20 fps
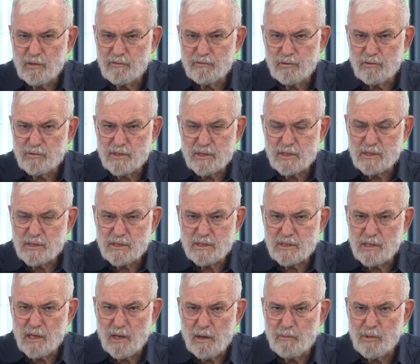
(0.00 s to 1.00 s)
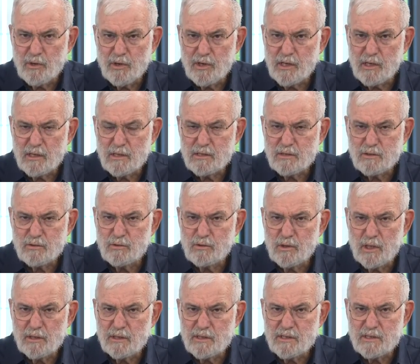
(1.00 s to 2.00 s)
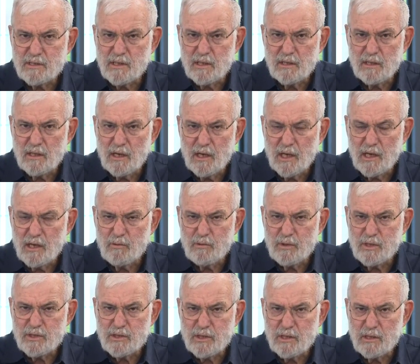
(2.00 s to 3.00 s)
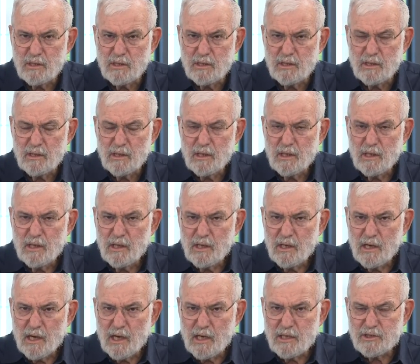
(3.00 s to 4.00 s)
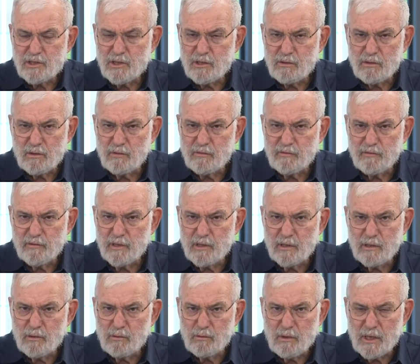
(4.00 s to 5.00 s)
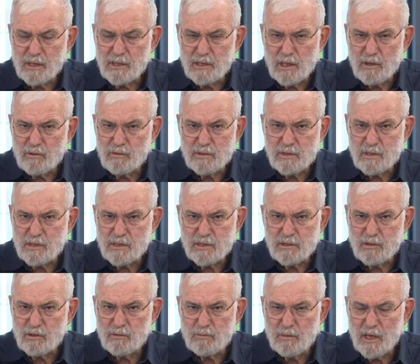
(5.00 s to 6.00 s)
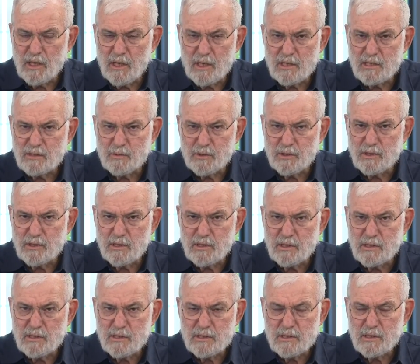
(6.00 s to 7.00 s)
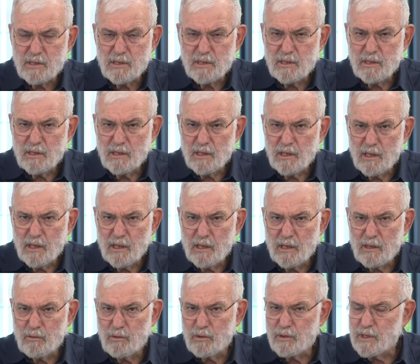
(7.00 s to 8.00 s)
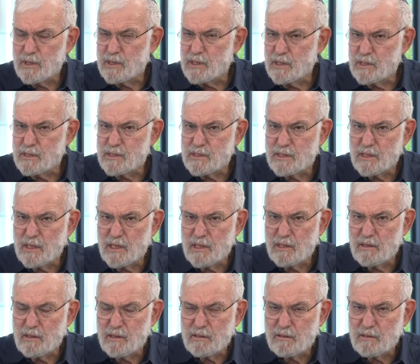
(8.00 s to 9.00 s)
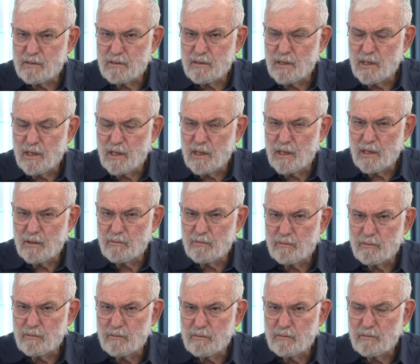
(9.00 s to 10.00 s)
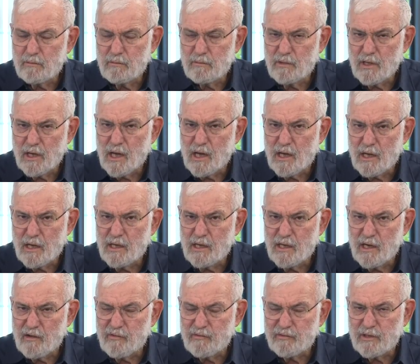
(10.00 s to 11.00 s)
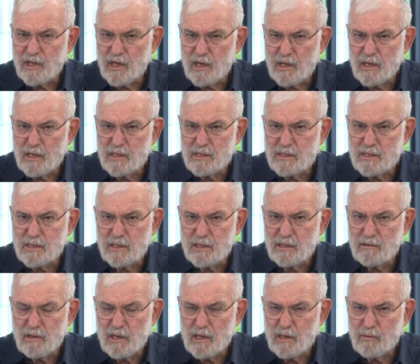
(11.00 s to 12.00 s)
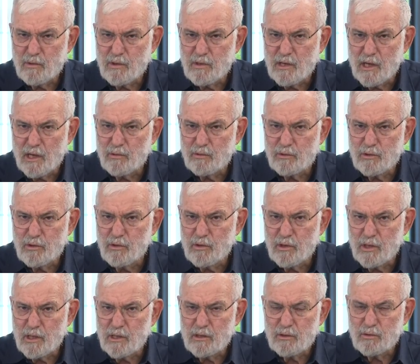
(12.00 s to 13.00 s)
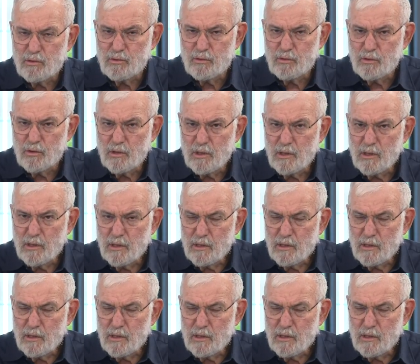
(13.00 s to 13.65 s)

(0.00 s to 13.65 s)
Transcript: you have to ask uh, Americans who understand the language and the culture of the White House. It's not my expertise. Uh, what I can say that um, there are enough targets in Iran without going into